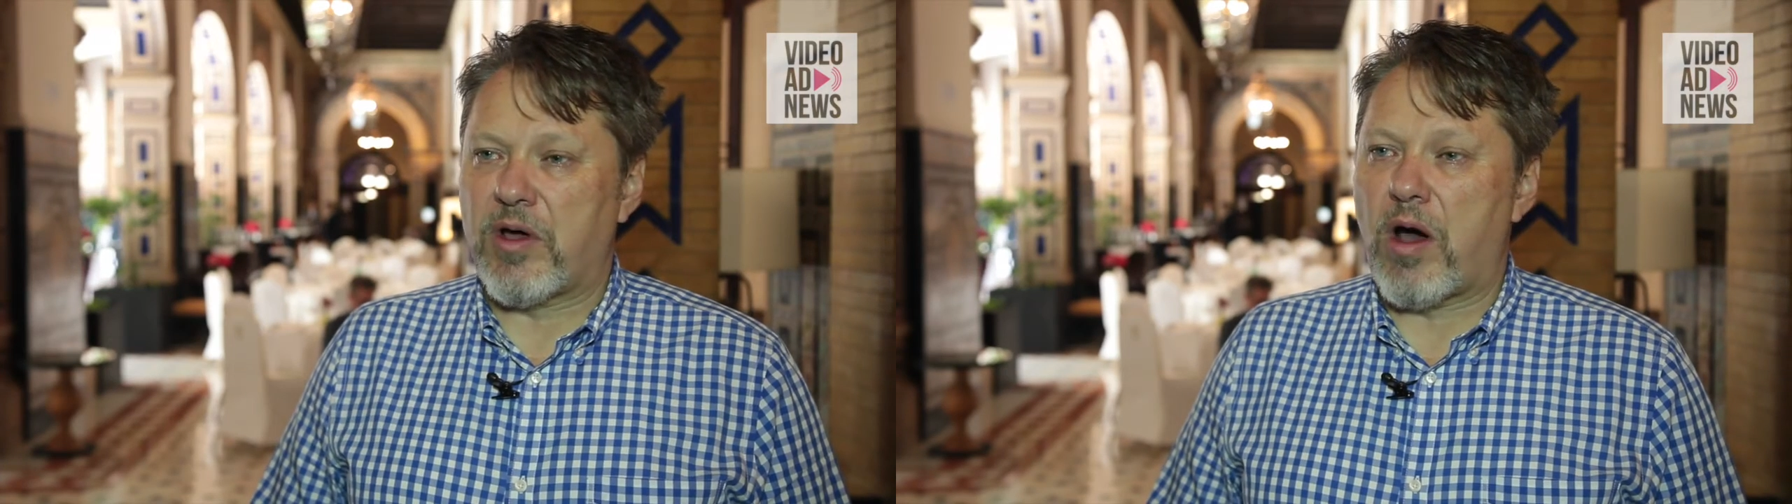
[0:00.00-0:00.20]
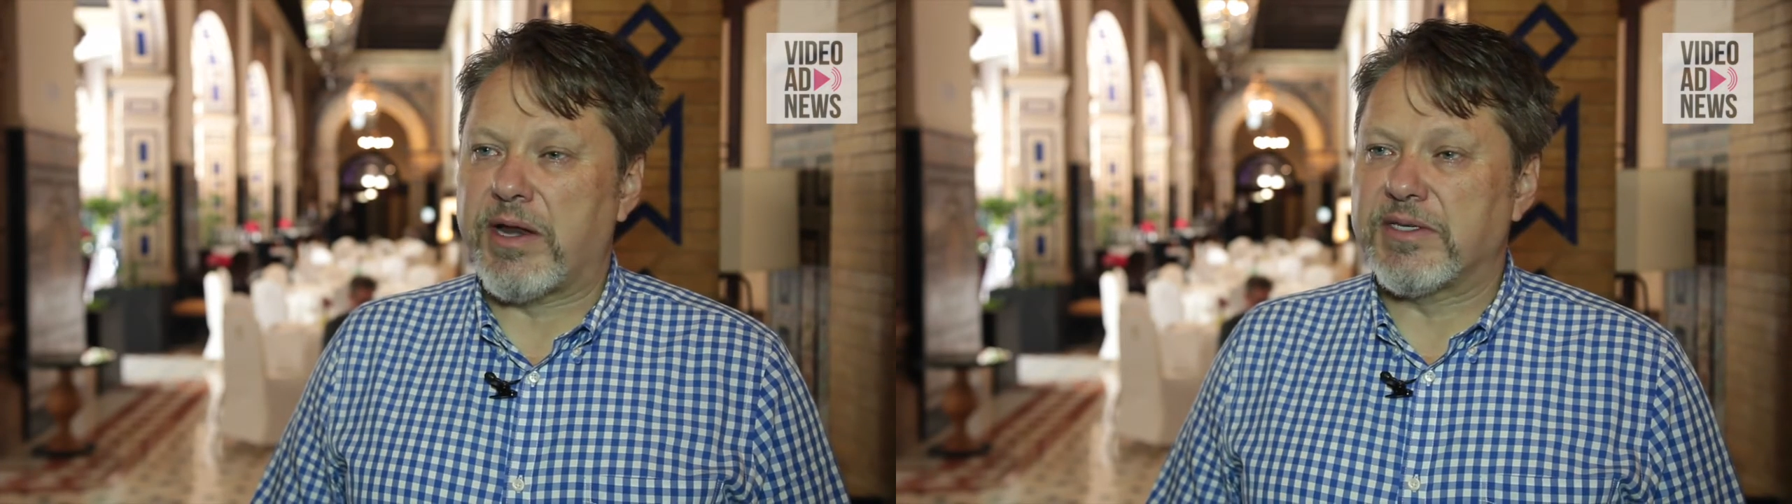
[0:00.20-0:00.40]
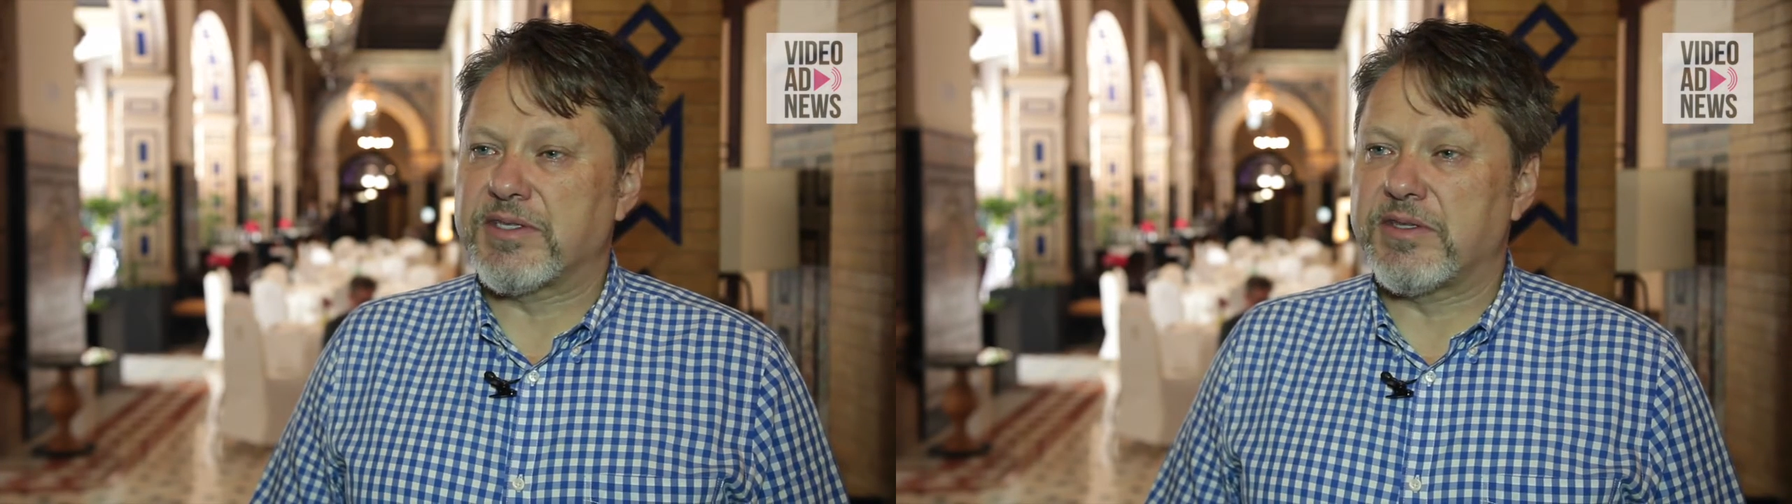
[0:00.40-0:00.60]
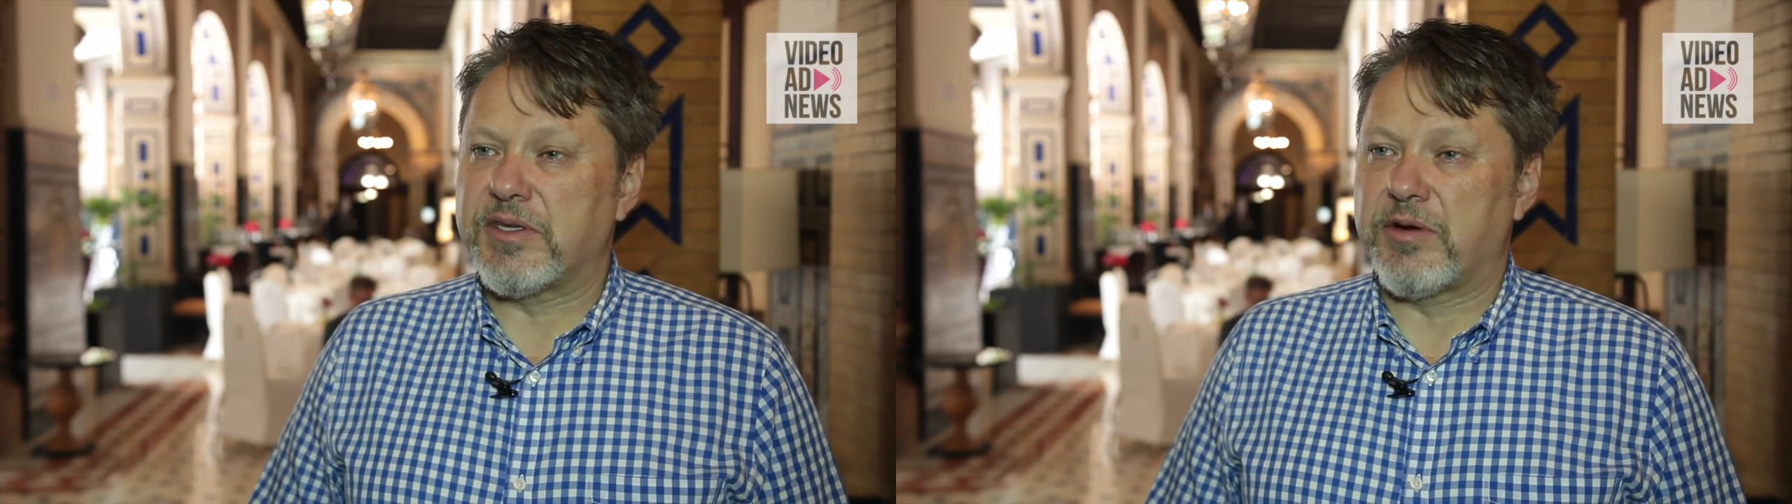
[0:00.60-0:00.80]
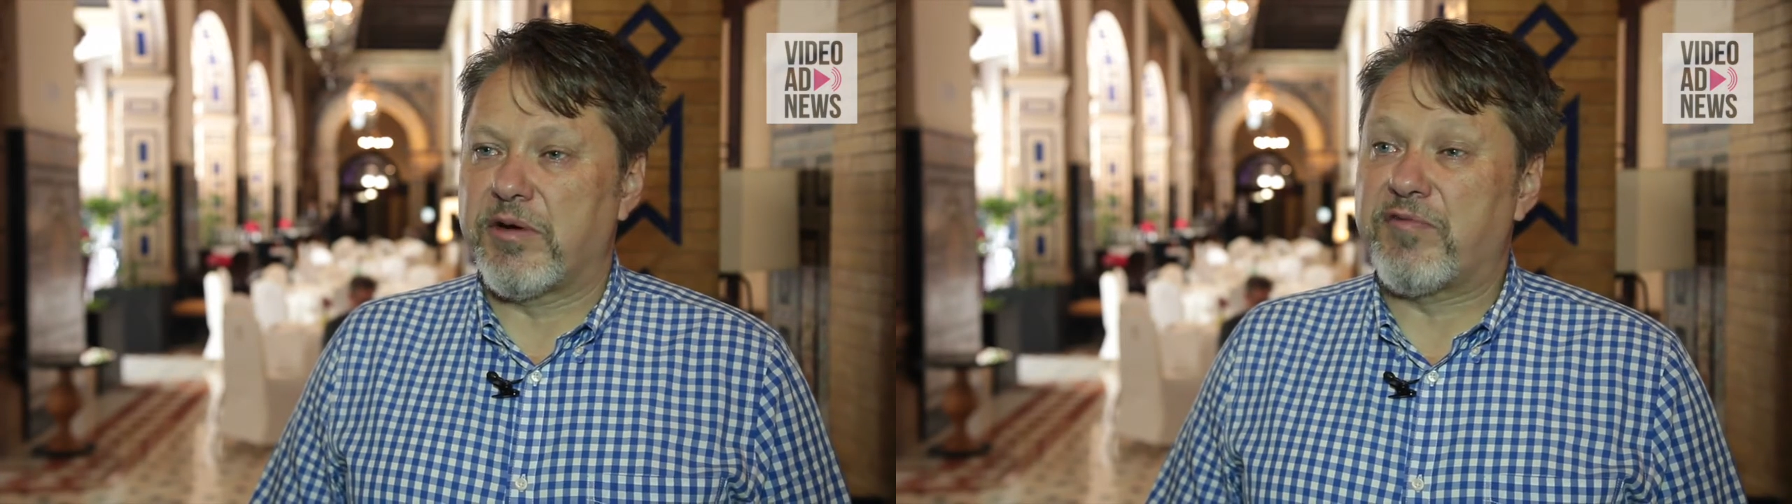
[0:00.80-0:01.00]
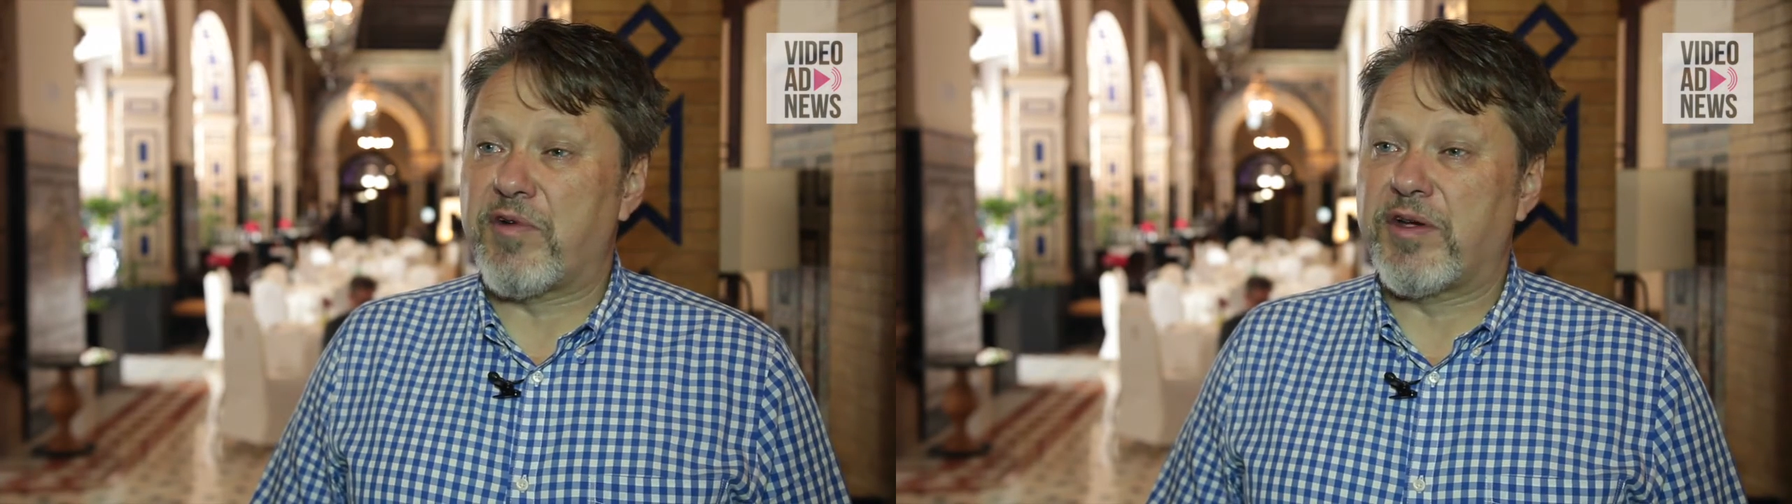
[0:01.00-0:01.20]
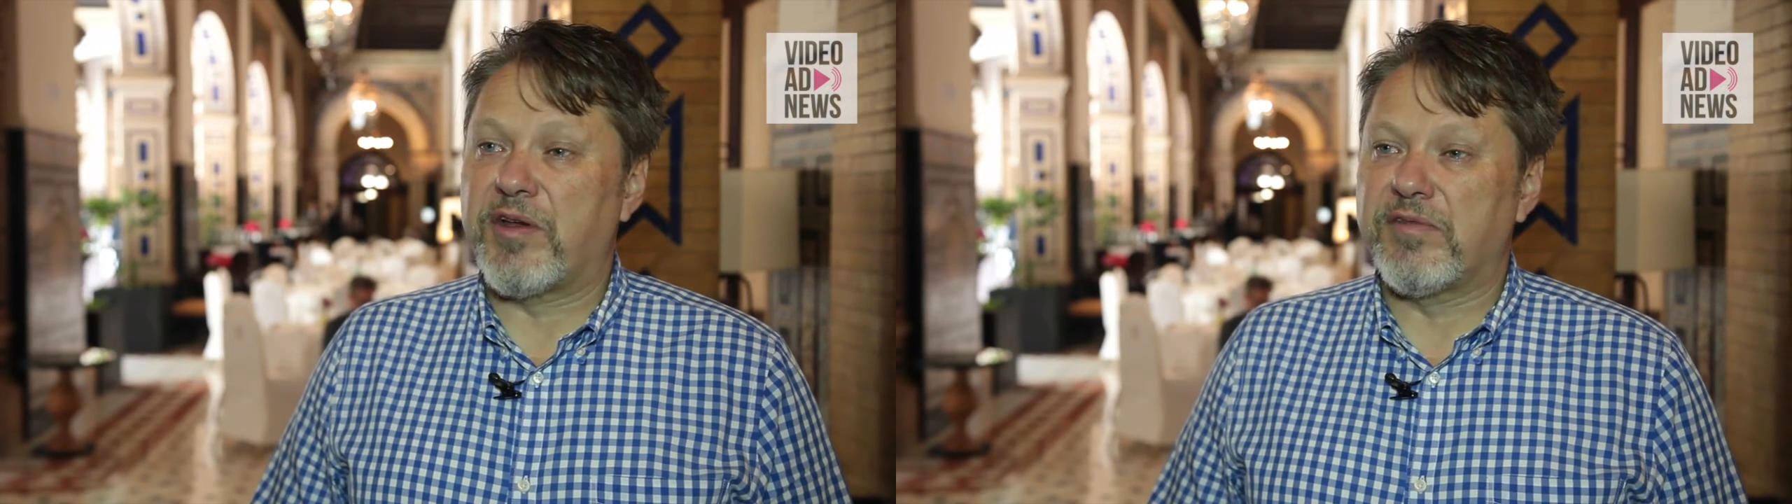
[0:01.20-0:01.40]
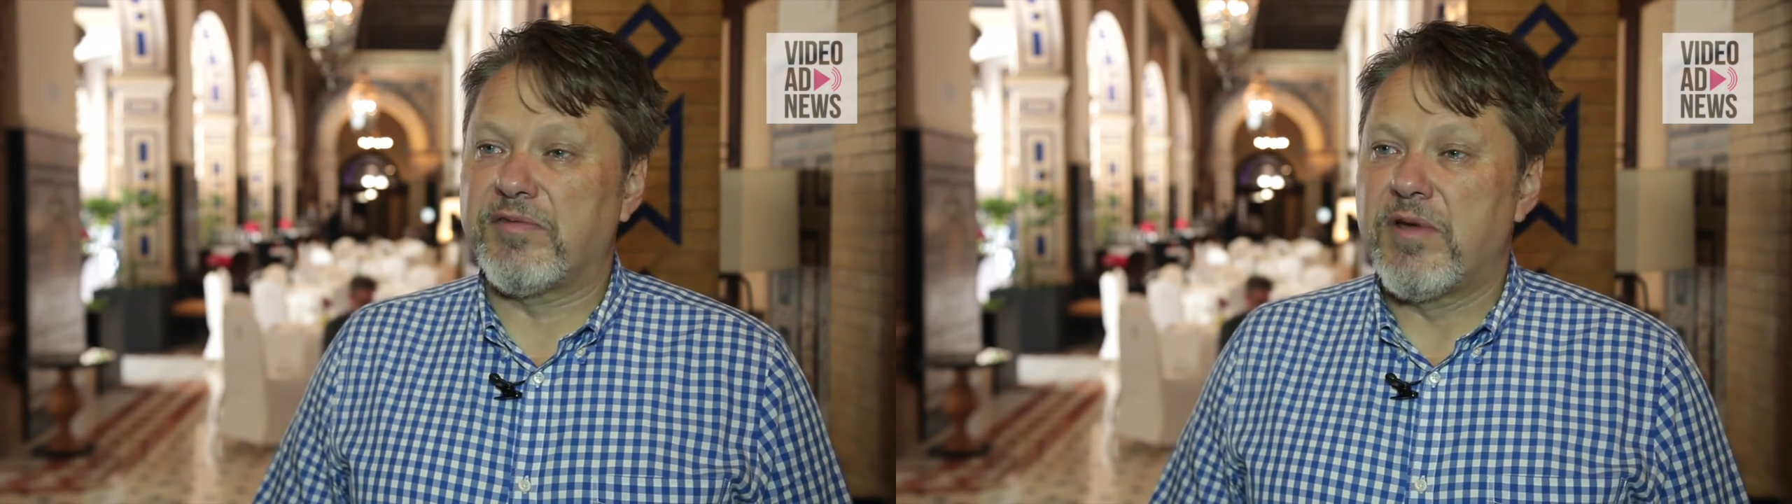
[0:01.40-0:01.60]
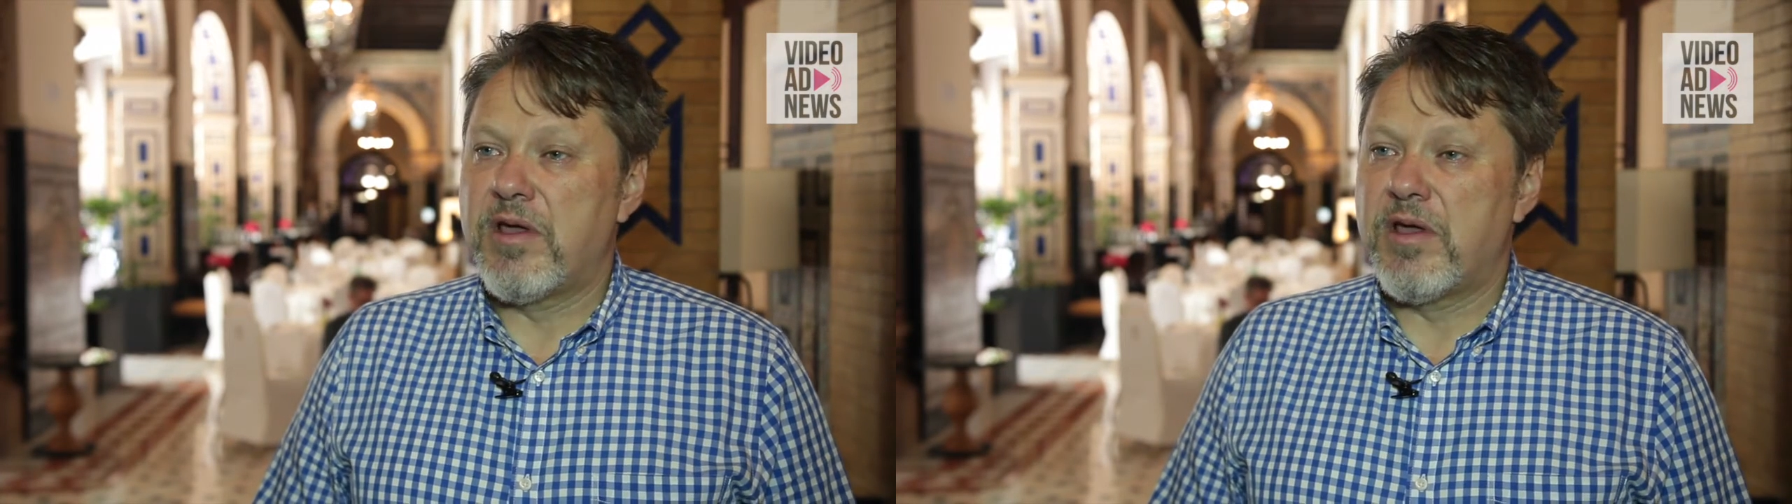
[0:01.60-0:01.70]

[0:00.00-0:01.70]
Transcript: audience that you're in front of.